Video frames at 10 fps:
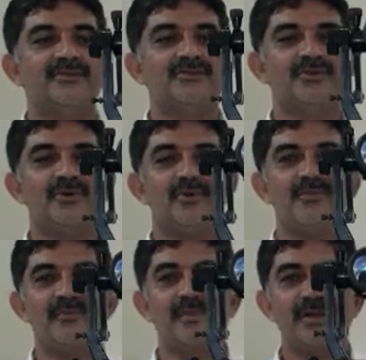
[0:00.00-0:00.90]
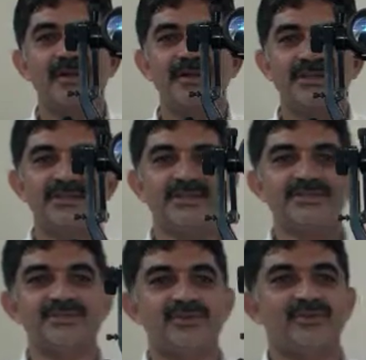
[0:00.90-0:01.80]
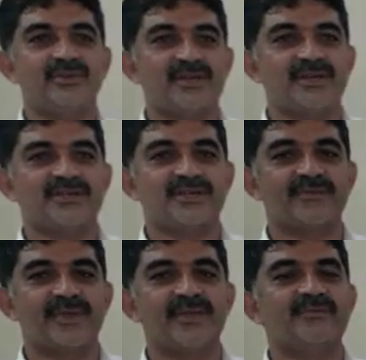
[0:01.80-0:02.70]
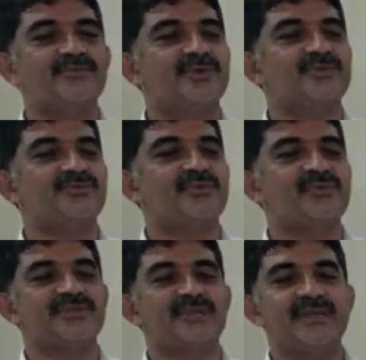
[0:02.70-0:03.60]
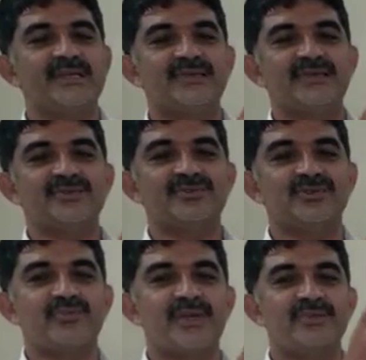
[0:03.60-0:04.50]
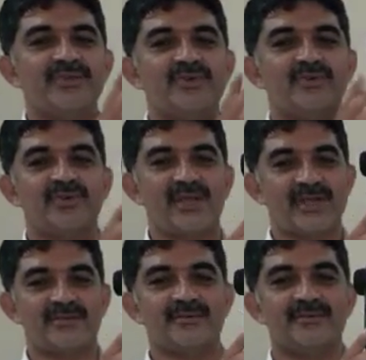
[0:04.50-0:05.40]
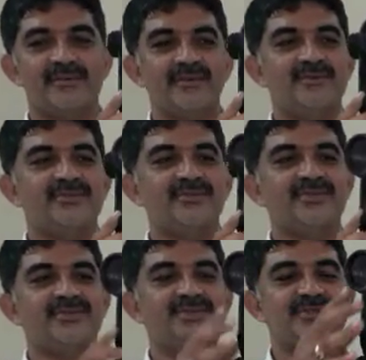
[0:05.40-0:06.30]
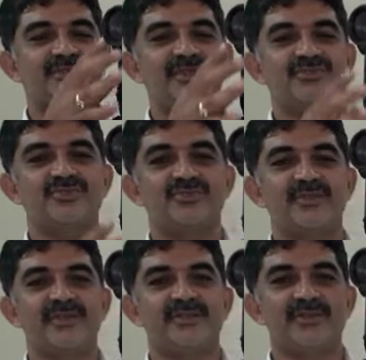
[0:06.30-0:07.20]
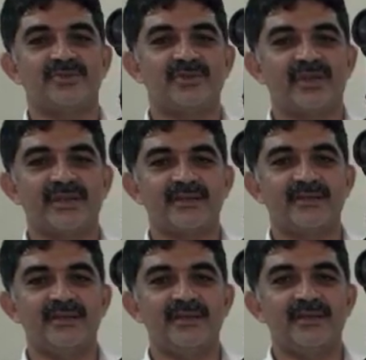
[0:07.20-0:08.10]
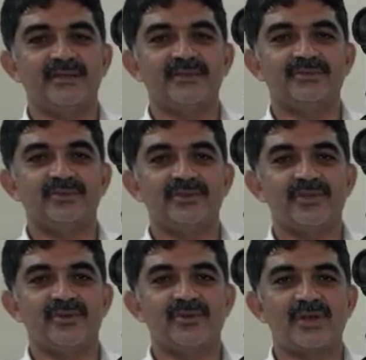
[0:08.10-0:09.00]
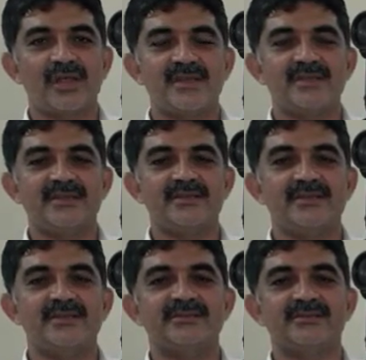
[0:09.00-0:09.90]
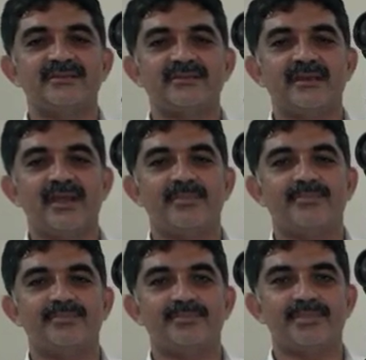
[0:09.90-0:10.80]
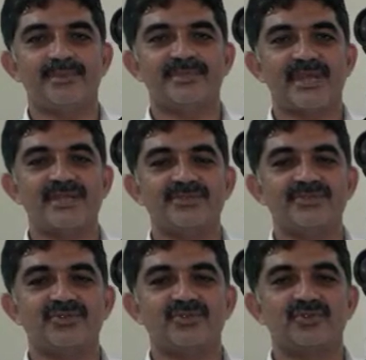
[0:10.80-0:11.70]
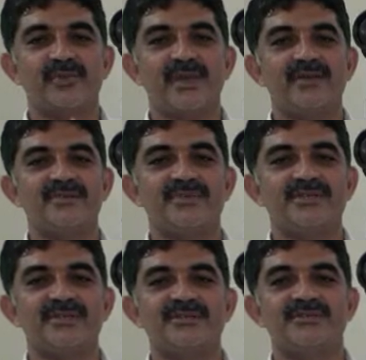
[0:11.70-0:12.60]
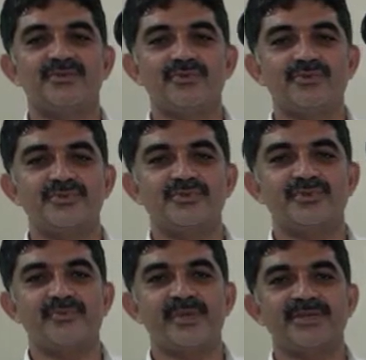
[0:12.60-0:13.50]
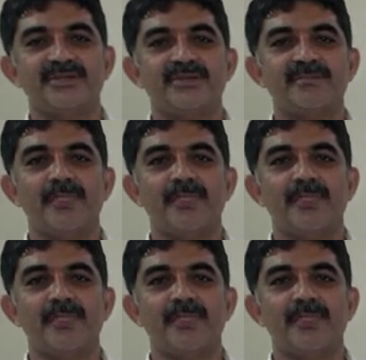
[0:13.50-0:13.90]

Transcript: So in this theodolite surveying, first we will study the instrument theodolite. So this is the instrument theodolite. So theodolite is a precise instrument which is used to measure